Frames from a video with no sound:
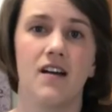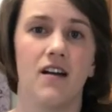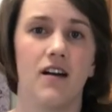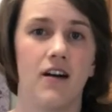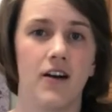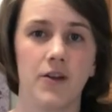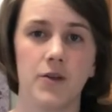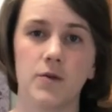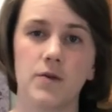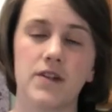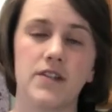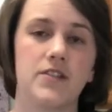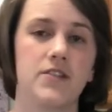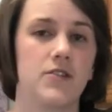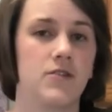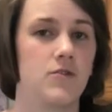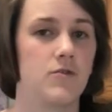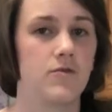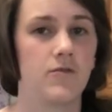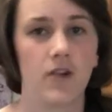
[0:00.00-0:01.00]
all the way
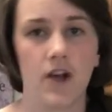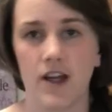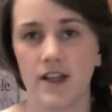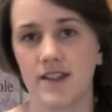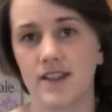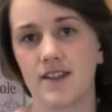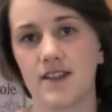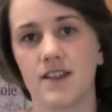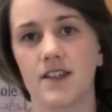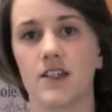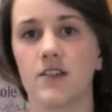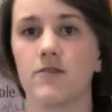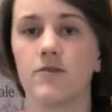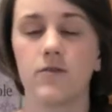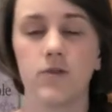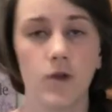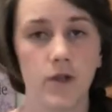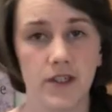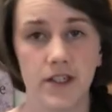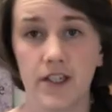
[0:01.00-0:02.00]
to frosting
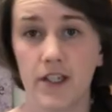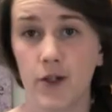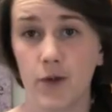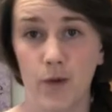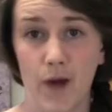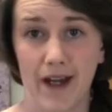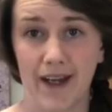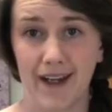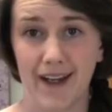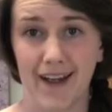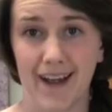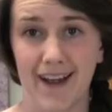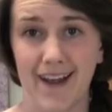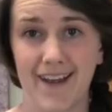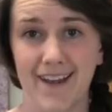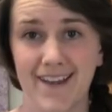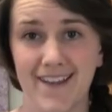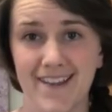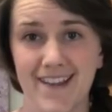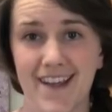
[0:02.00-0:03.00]
4-tier wedding
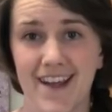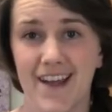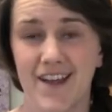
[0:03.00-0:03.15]
cakes.